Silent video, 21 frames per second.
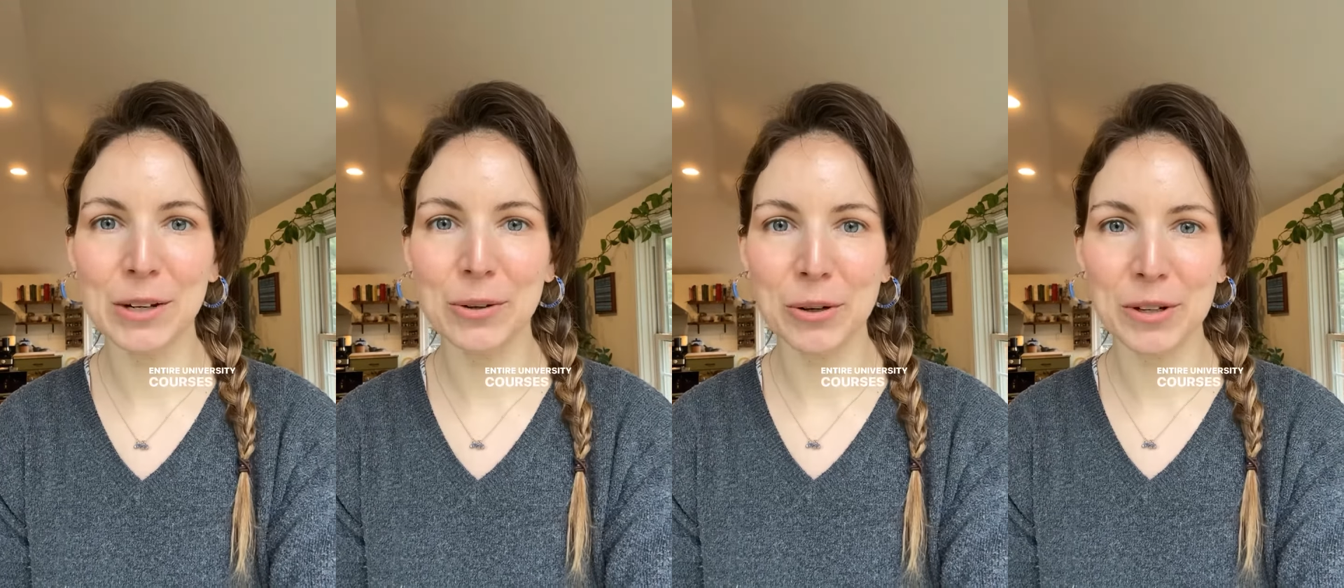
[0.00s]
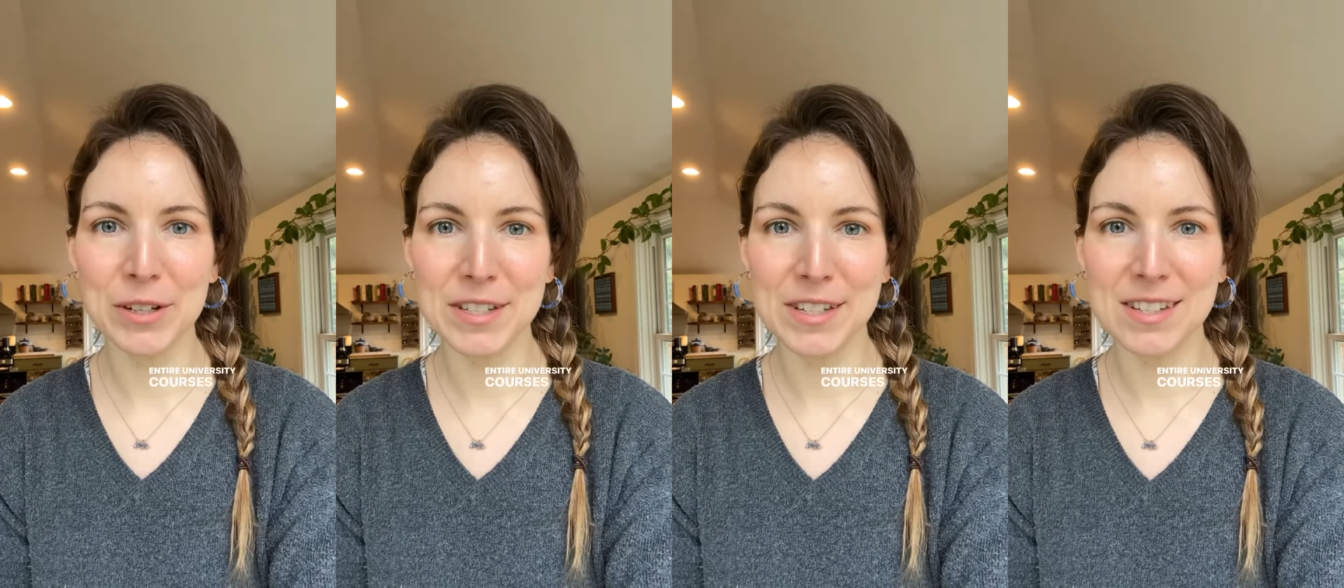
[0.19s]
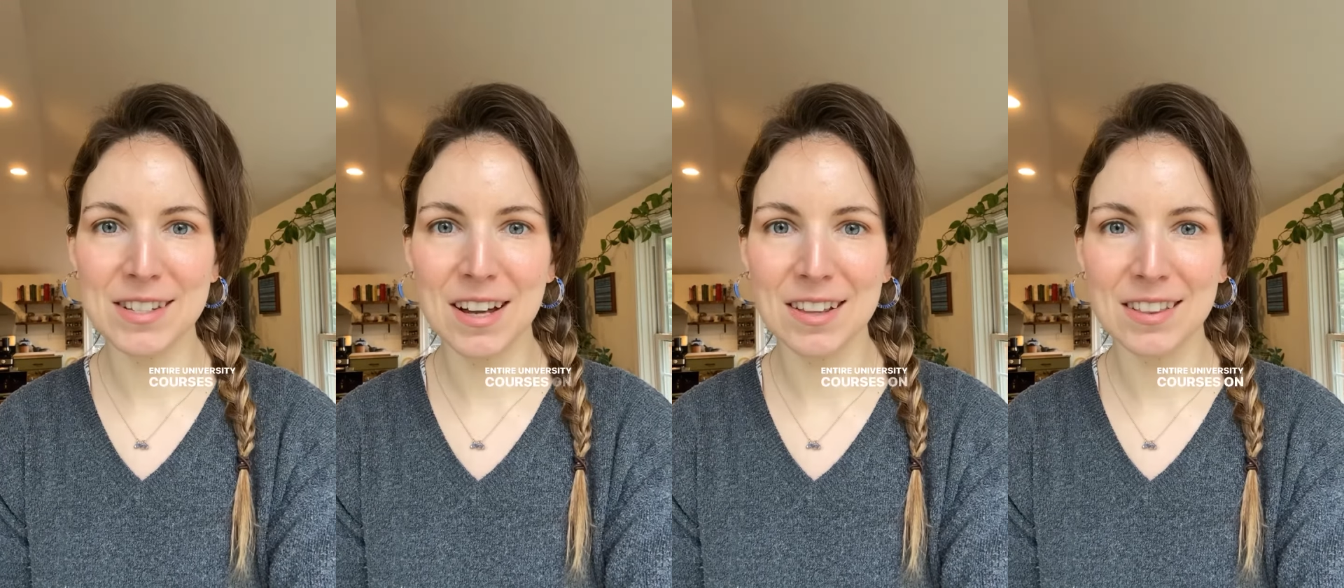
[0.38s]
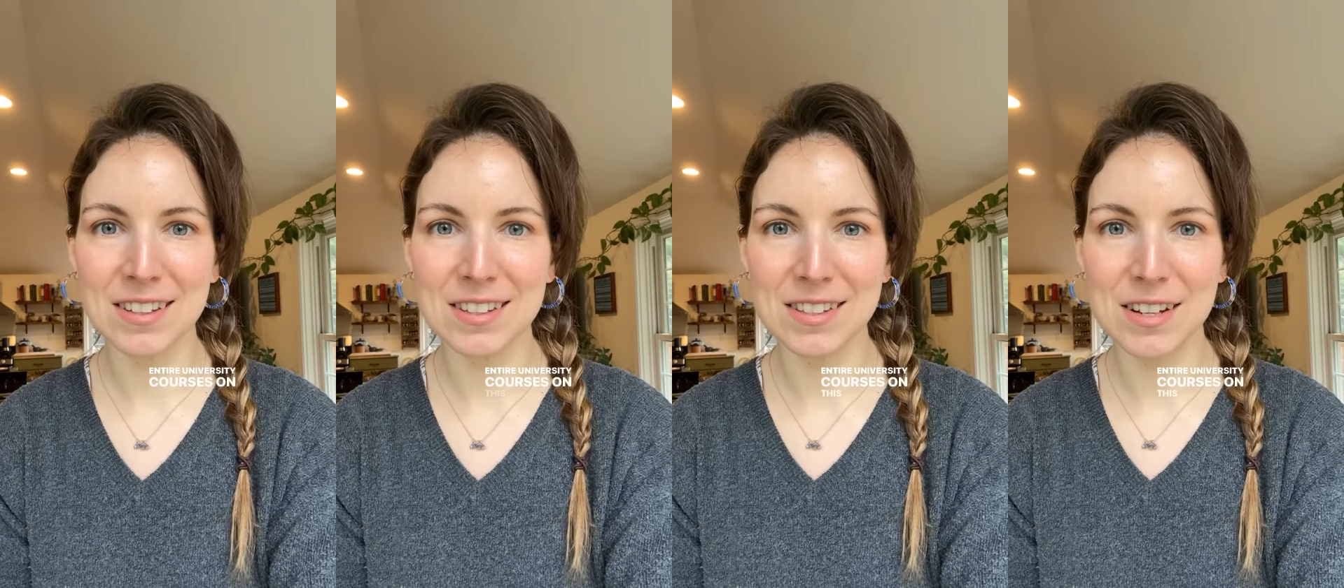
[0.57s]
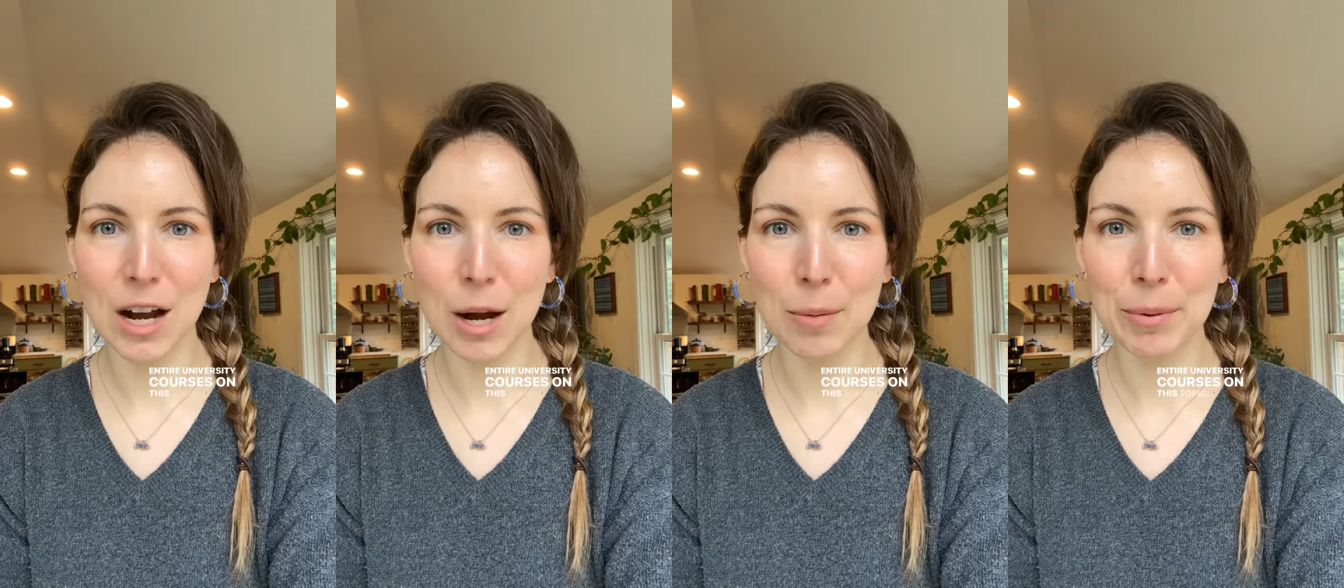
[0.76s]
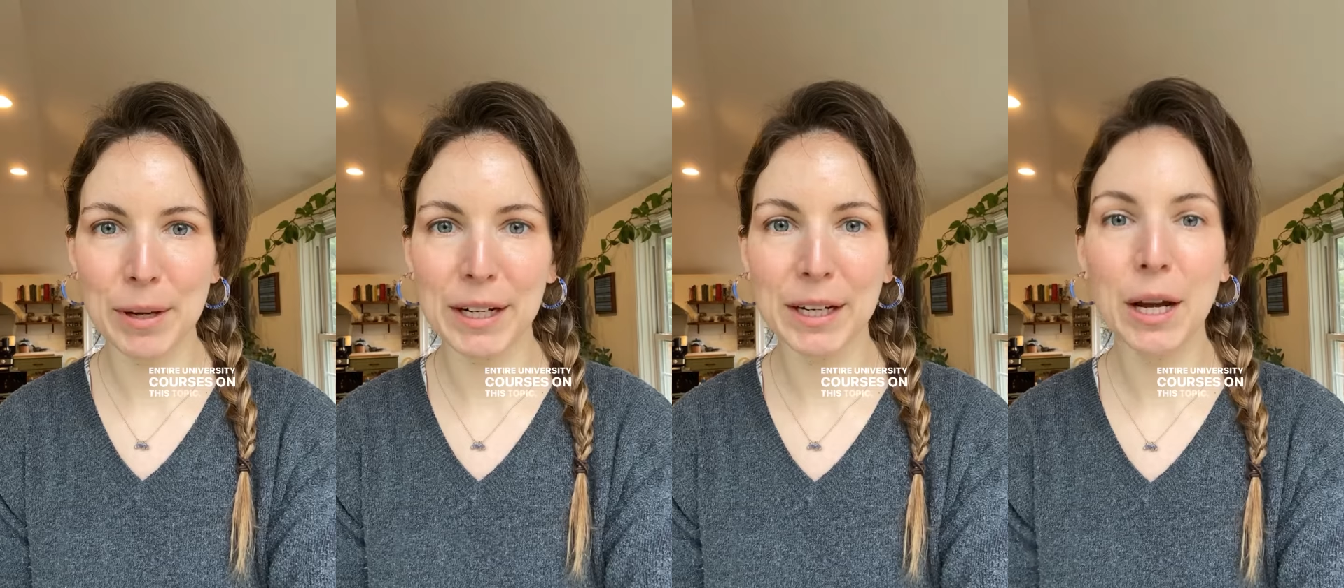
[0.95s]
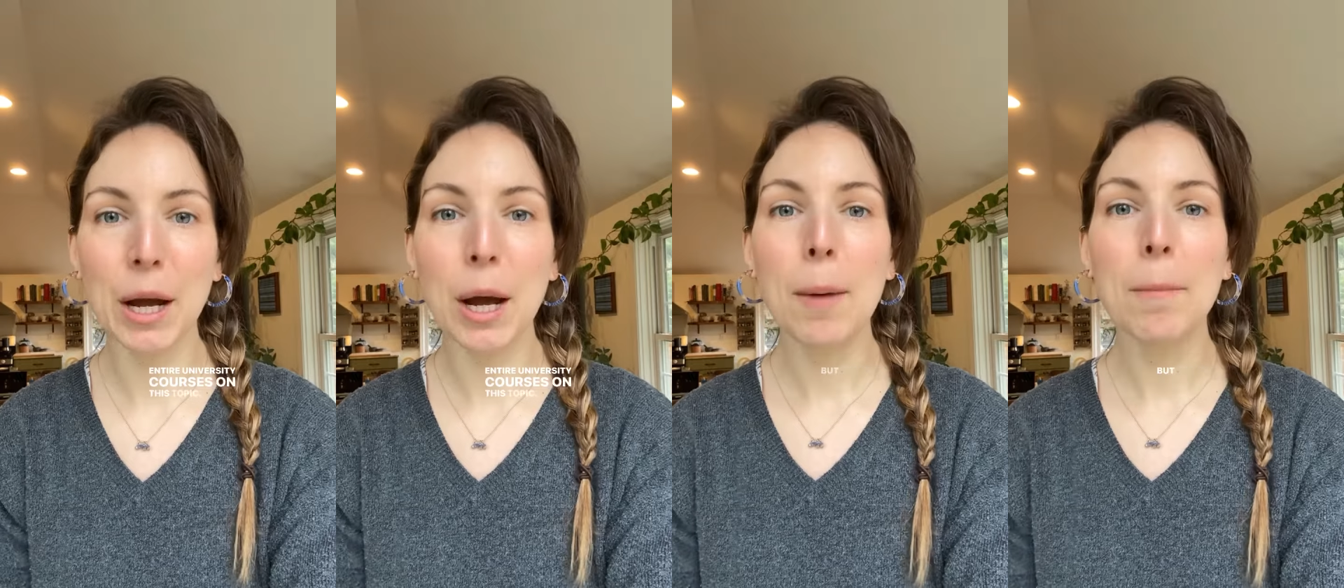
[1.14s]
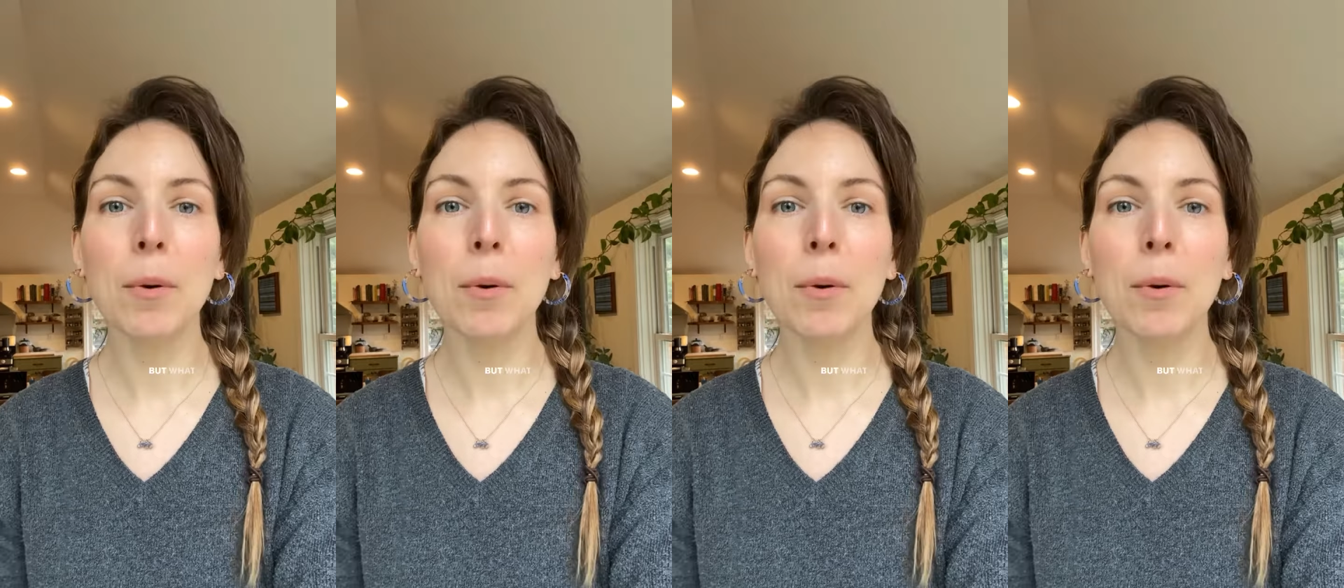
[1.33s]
courses on this topic.